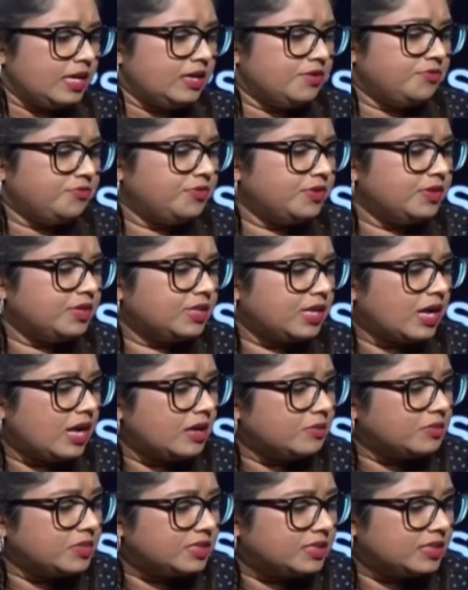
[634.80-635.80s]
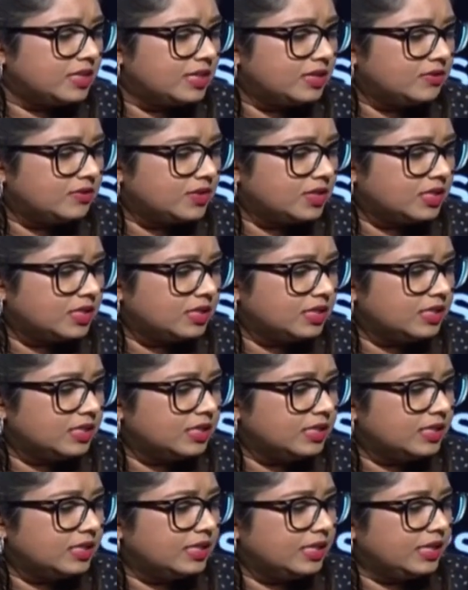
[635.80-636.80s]
If a Grama
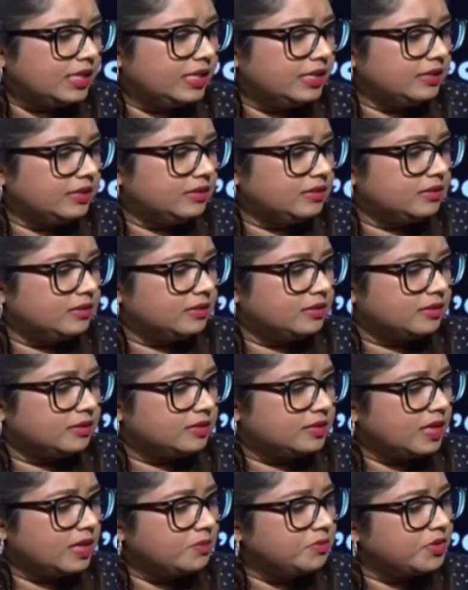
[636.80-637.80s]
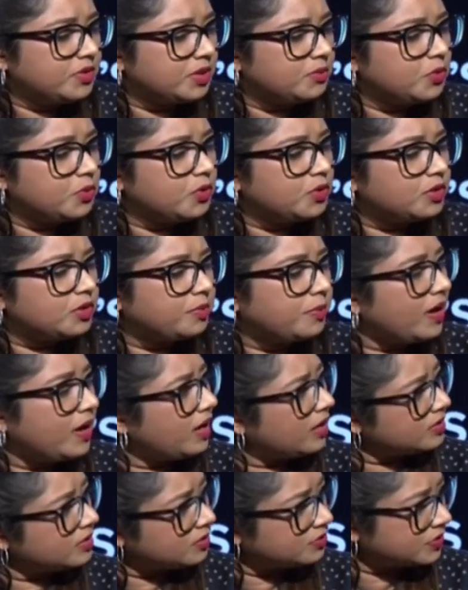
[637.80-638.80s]
Sevaka in some remote
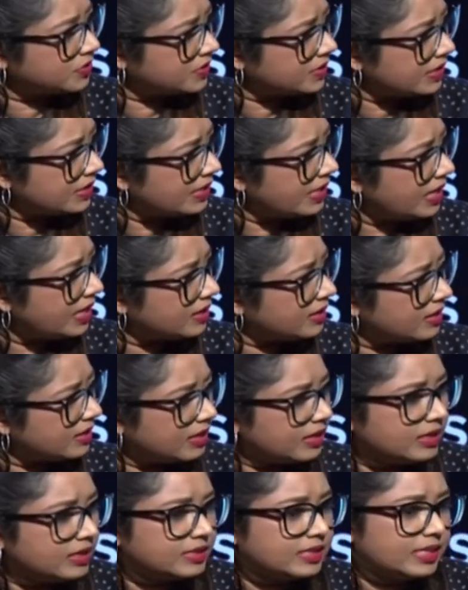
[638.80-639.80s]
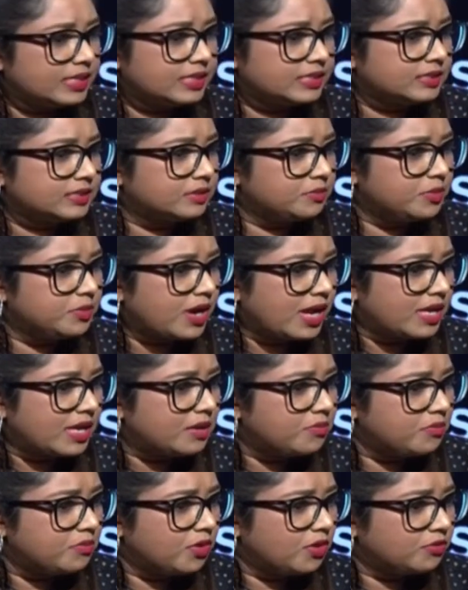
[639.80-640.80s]
part of Sri Lanka takes a
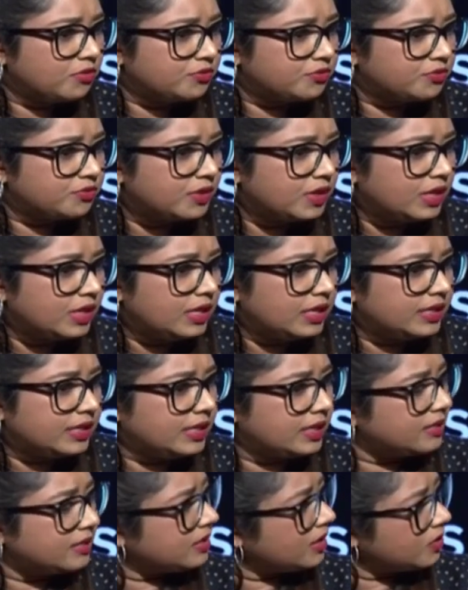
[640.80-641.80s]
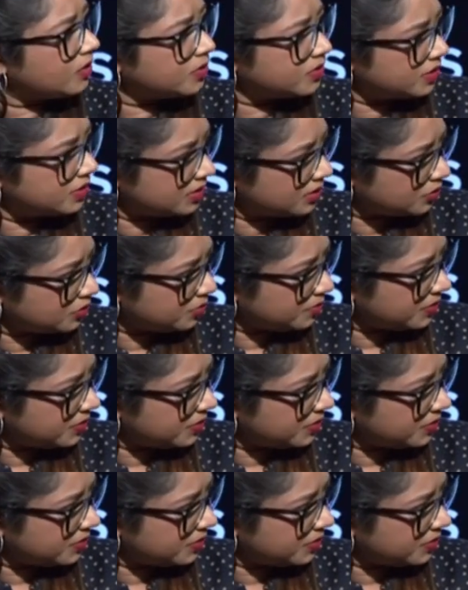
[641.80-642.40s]
bribe of 10,000